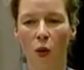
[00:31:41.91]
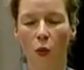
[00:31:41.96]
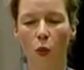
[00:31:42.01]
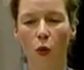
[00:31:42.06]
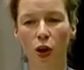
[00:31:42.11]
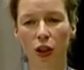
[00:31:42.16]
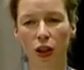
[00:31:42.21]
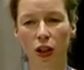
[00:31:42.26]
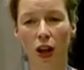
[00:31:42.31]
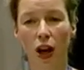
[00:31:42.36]

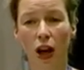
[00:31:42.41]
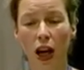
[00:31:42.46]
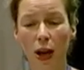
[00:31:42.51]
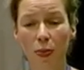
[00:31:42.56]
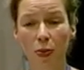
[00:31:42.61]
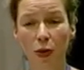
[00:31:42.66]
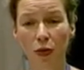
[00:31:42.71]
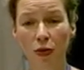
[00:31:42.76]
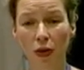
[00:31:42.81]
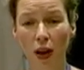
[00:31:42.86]
what
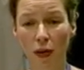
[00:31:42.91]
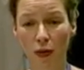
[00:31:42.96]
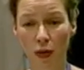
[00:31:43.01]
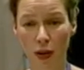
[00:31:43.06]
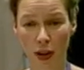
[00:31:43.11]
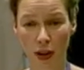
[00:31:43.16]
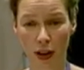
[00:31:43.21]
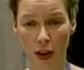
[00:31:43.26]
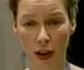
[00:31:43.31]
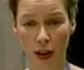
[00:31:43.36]
type of
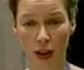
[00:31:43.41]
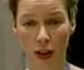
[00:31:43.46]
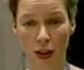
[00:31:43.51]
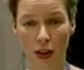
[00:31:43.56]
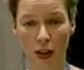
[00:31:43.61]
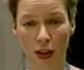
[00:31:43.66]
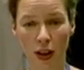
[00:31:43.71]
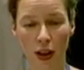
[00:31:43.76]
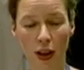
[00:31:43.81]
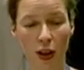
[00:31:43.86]
evidence
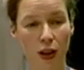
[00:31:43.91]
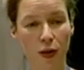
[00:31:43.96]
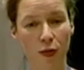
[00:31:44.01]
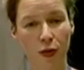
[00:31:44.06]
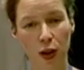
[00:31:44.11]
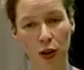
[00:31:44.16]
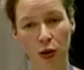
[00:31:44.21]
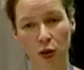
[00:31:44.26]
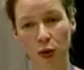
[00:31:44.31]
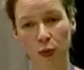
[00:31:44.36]

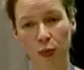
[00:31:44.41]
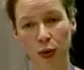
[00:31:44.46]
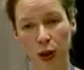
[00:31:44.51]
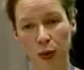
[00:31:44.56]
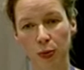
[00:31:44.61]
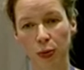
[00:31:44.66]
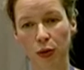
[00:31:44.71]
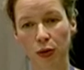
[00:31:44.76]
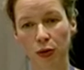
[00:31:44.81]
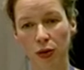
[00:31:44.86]
individual
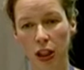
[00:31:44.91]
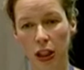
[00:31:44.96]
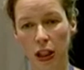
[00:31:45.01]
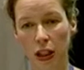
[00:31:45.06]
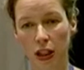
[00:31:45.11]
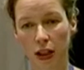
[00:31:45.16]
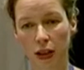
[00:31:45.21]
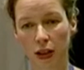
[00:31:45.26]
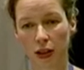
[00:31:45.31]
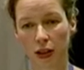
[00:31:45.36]
people
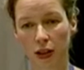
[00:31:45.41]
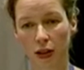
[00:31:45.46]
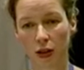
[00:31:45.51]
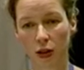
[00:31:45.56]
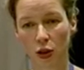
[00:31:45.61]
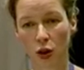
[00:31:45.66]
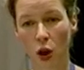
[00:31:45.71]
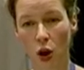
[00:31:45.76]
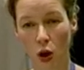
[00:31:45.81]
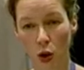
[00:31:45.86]
need
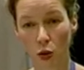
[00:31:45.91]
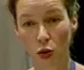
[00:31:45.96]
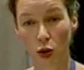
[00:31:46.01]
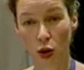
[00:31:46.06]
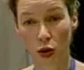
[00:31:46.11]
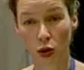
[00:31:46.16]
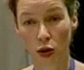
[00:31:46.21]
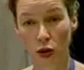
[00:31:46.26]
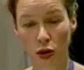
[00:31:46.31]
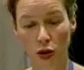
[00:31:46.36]
to hold
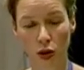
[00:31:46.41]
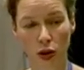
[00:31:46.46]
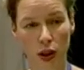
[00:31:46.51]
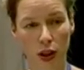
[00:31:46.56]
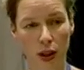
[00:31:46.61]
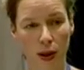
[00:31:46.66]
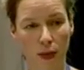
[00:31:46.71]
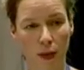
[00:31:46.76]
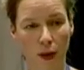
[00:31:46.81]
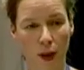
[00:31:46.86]
on to
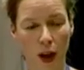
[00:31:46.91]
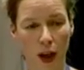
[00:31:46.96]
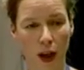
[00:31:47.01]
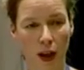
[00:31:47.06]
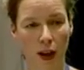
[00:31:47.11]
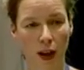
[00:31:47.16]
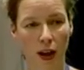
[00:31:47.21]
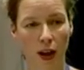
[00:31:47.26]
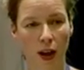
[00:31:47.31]
something,